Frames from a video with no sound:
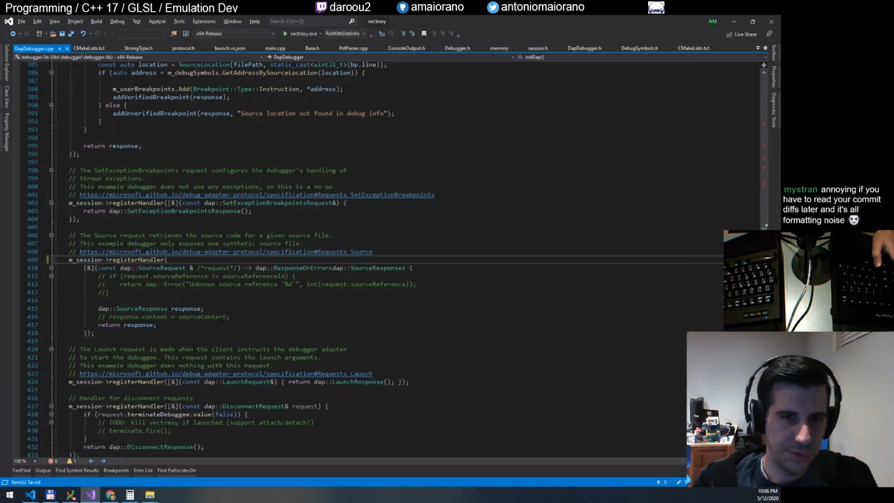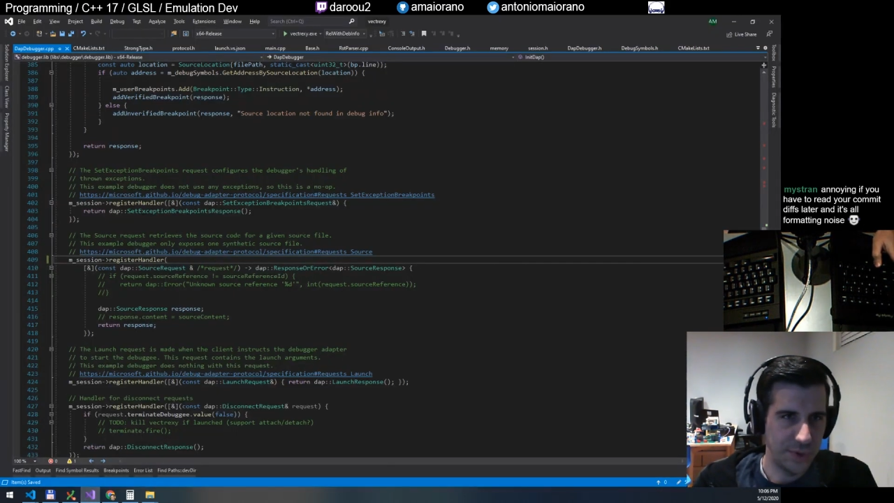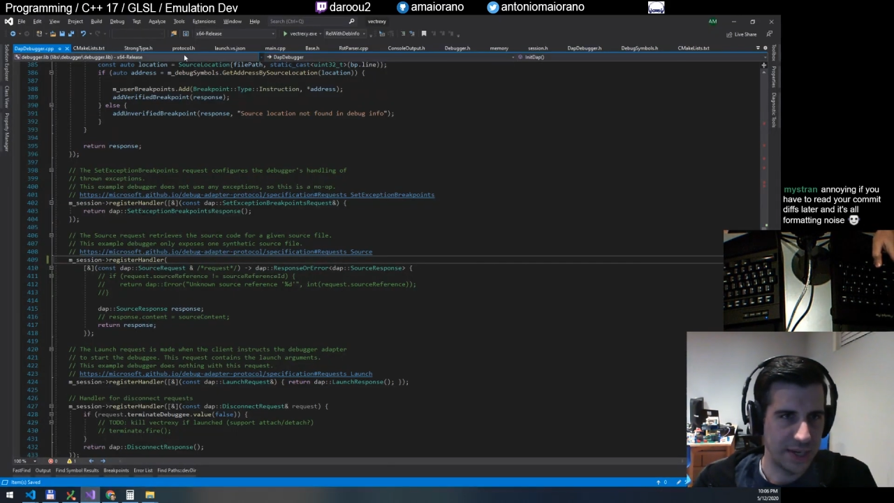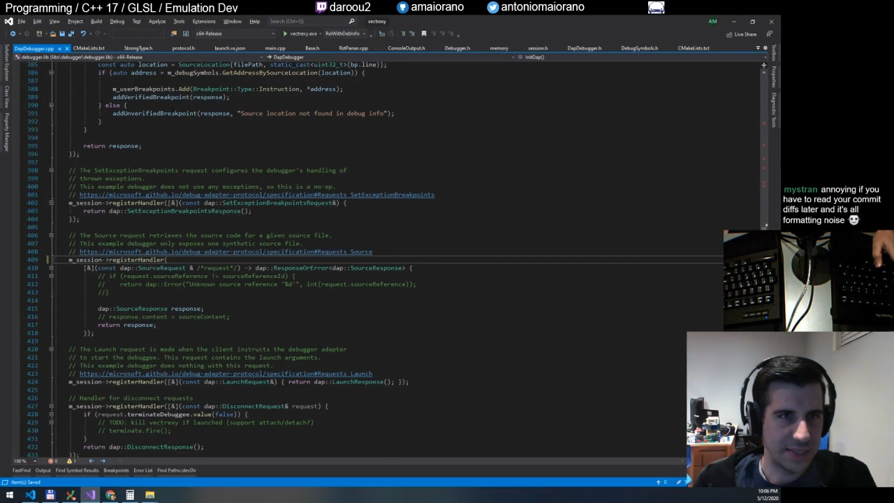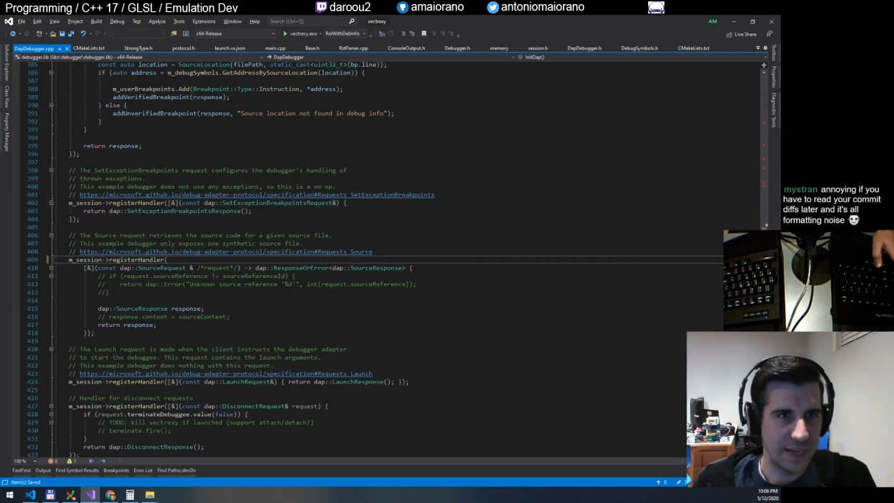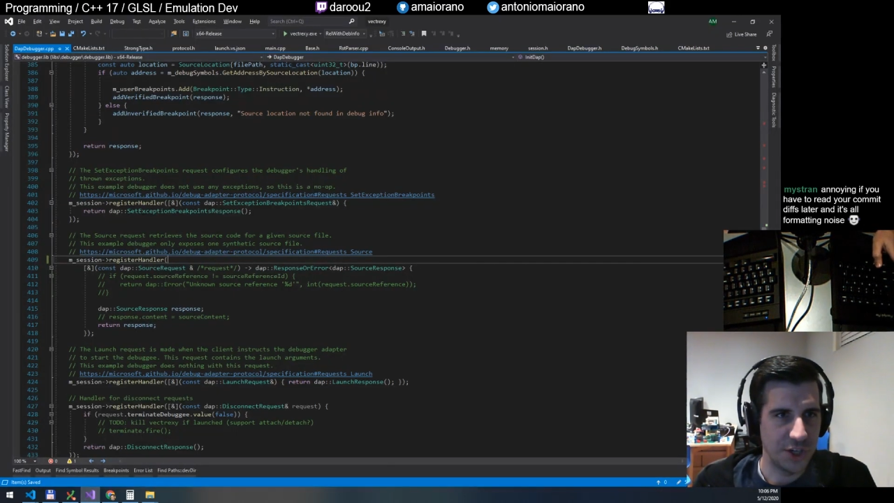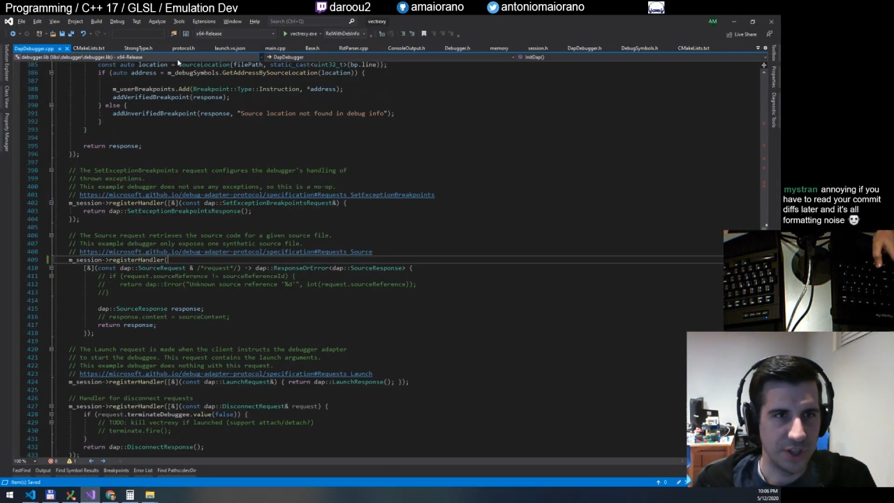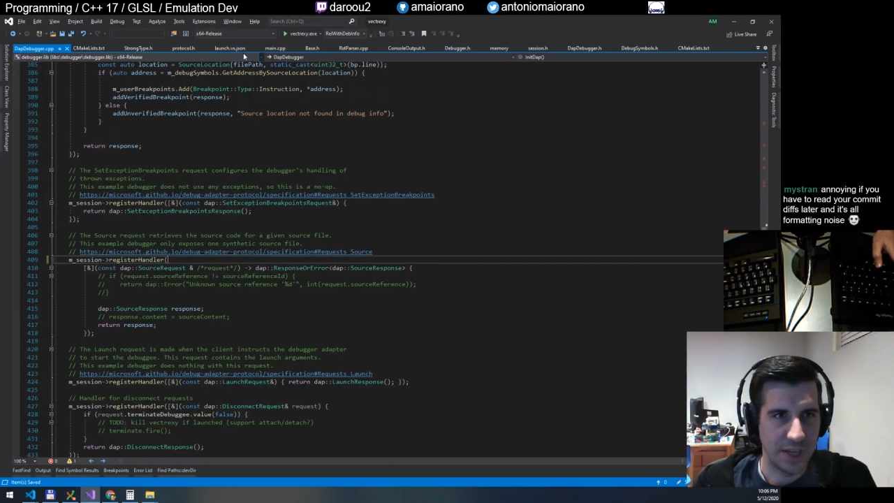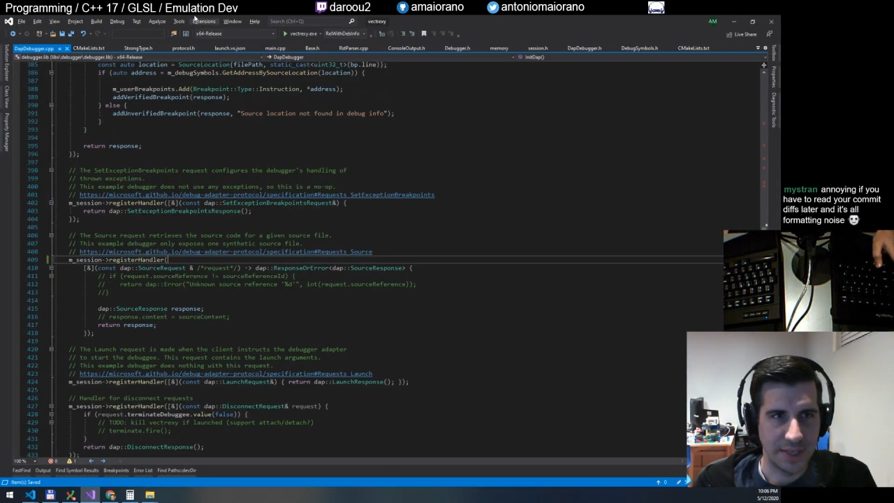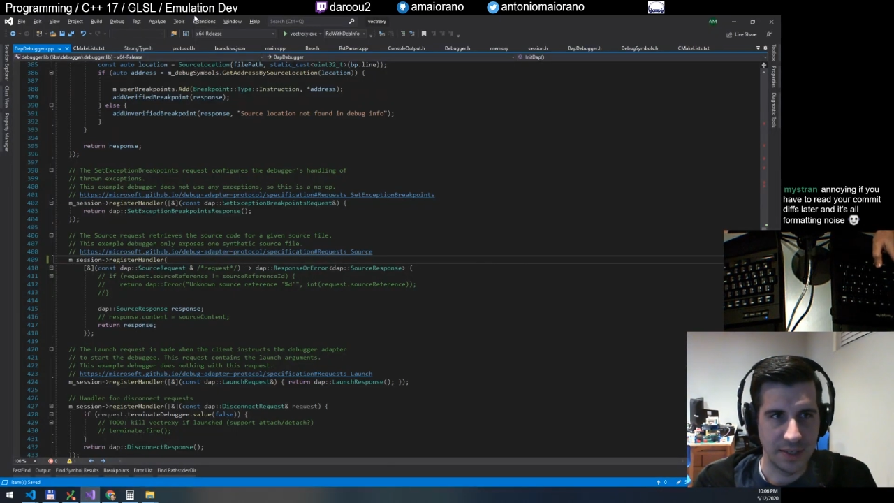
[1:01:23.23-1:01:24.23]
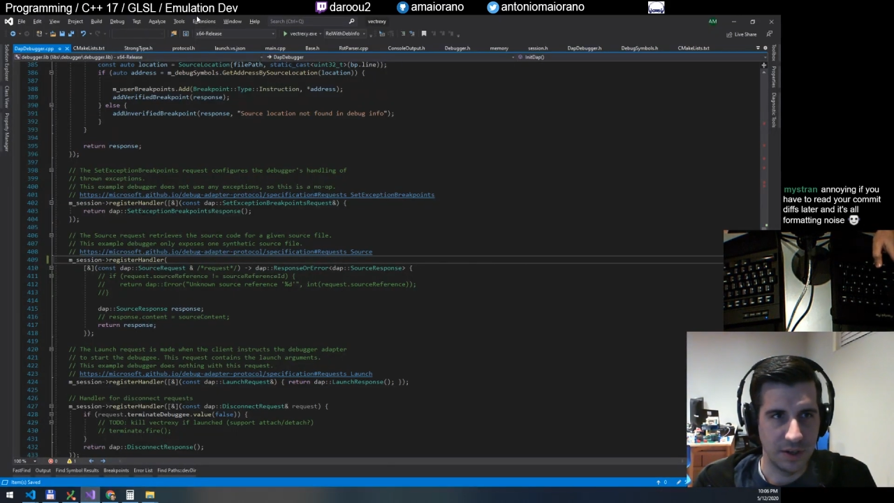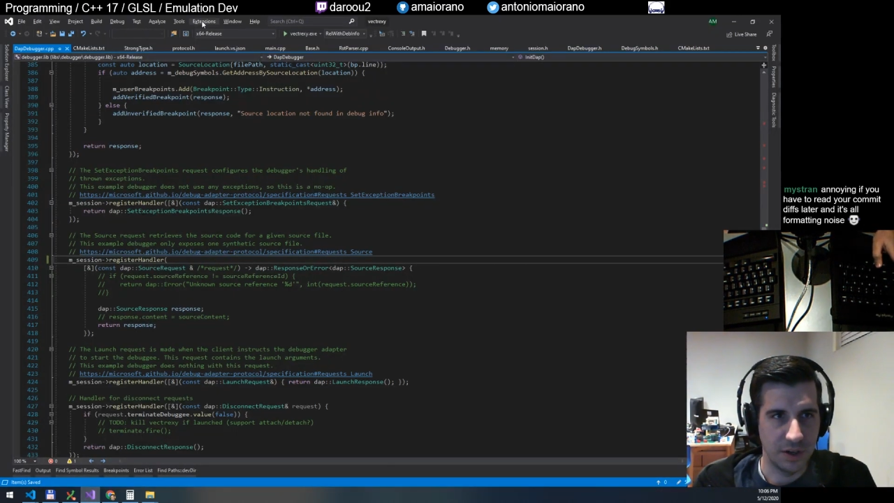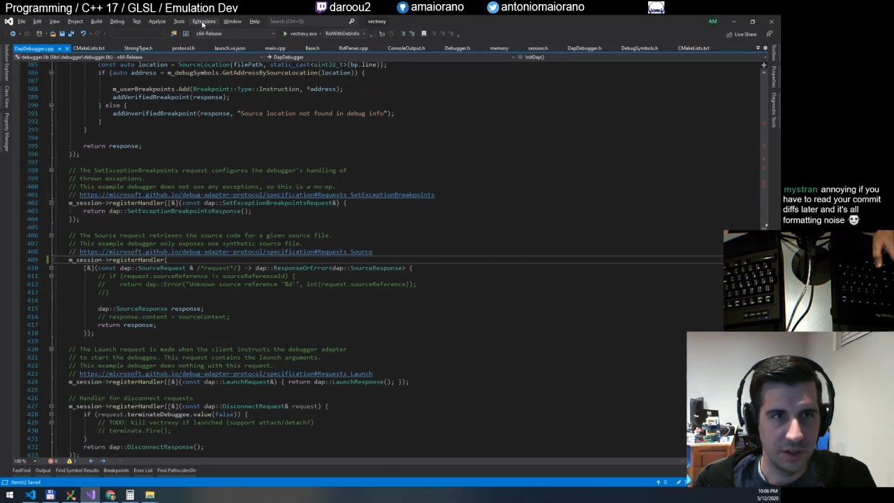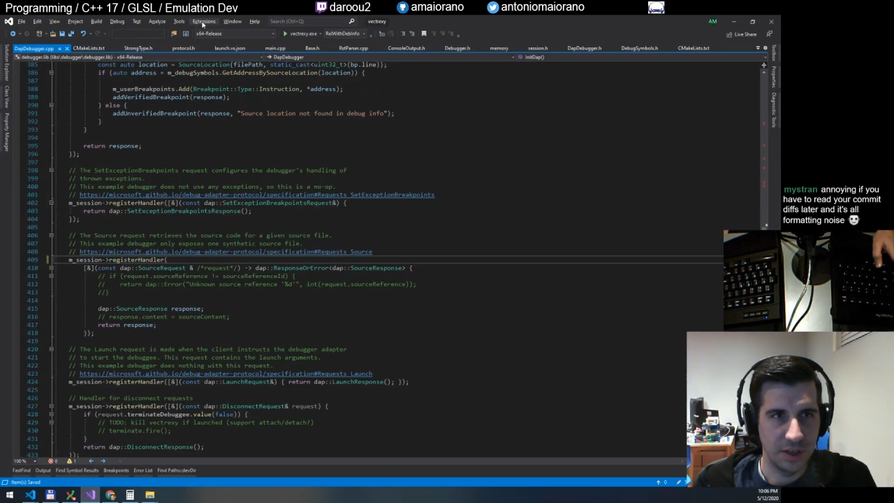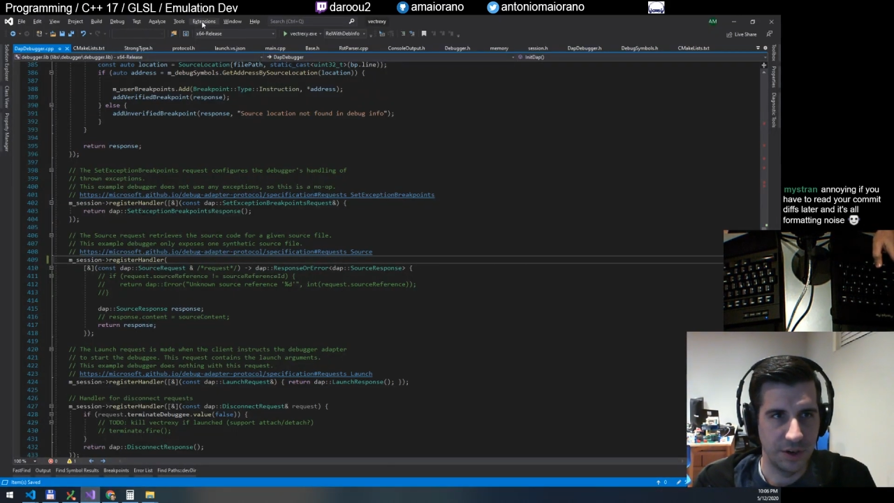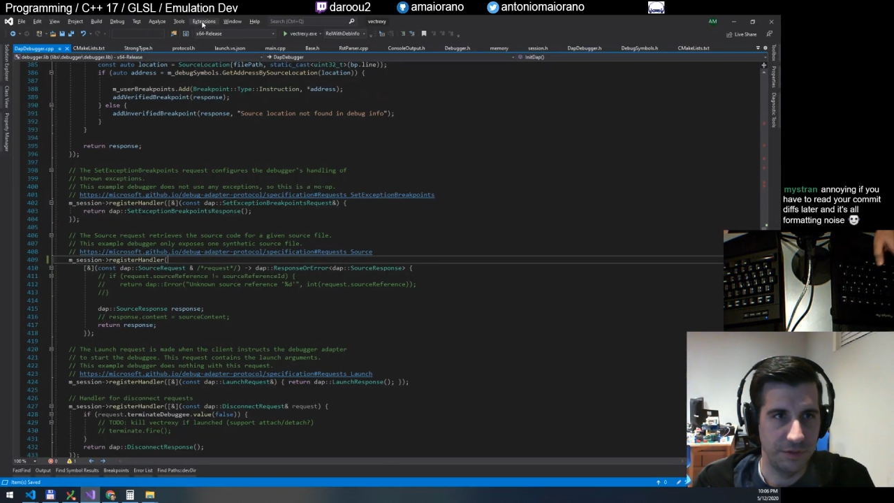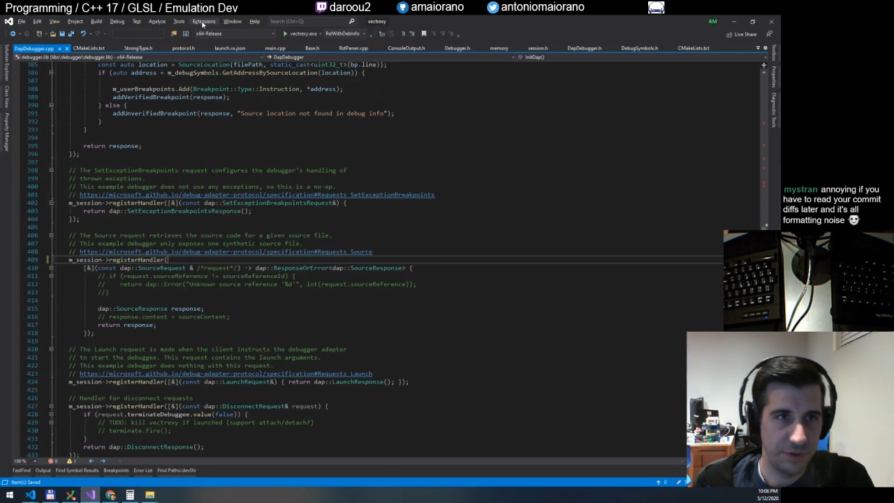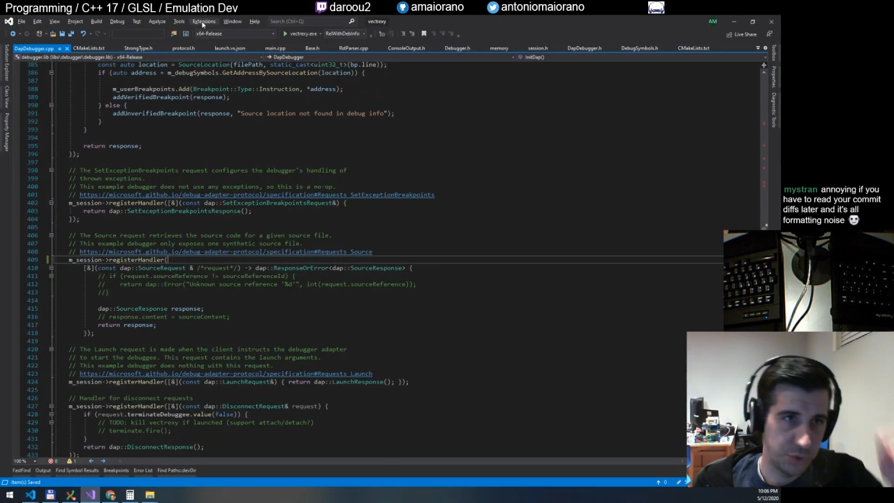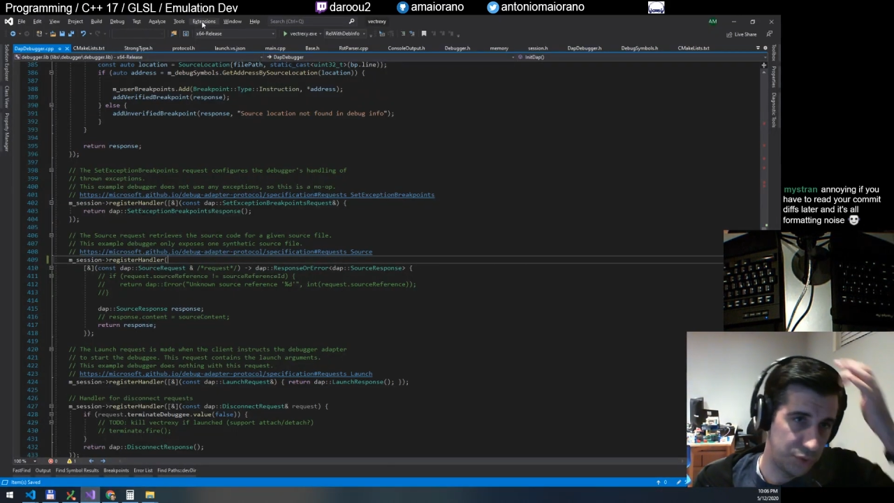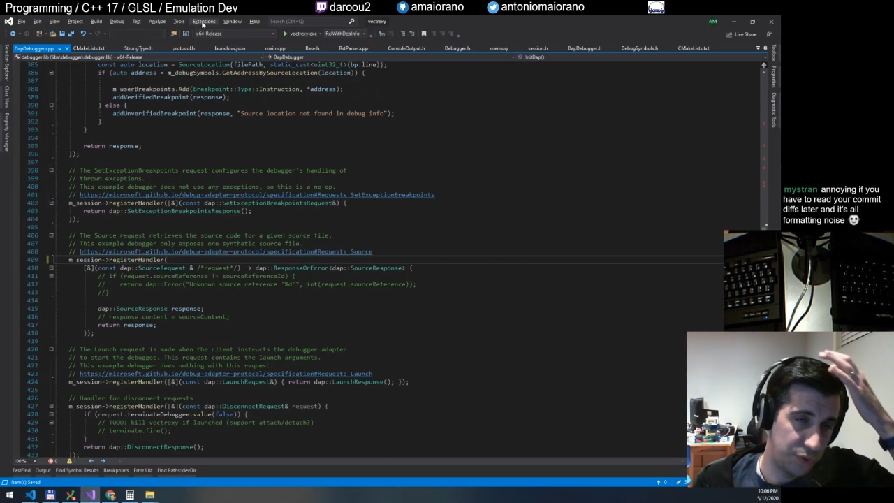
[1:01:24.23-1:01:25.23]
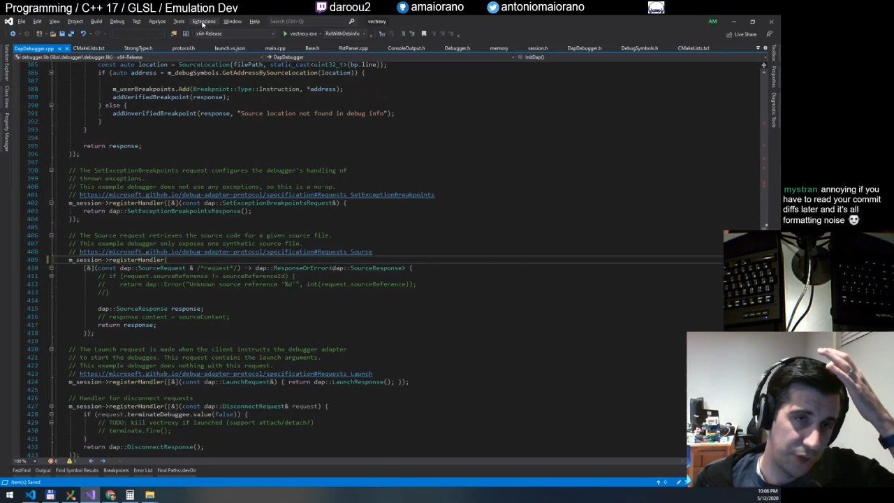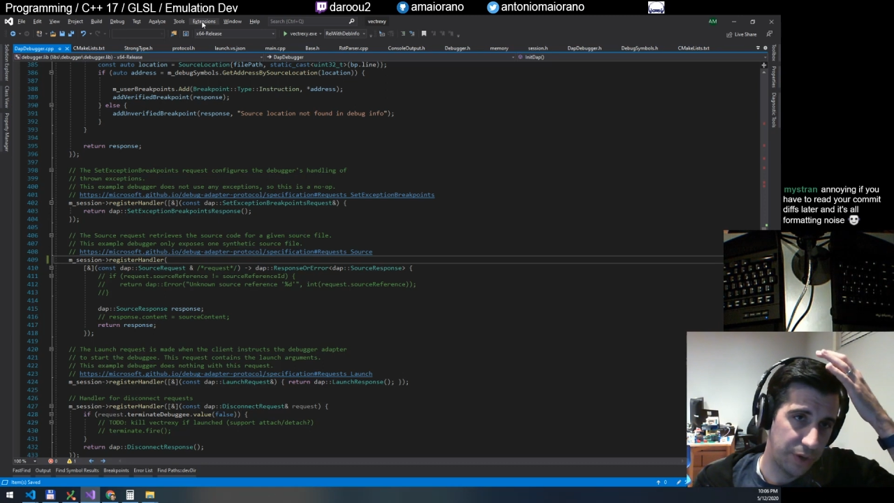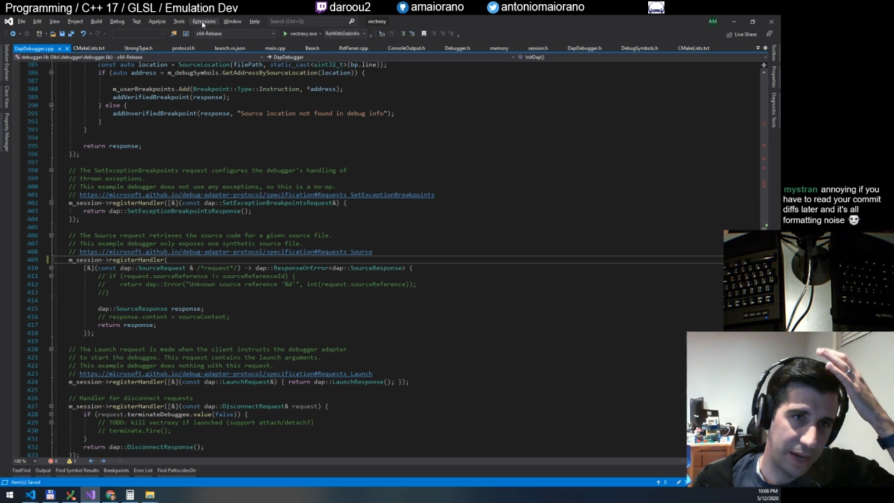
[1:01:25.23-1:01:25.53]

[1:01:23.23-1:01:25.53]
the extension that's installed here in Visual Studio,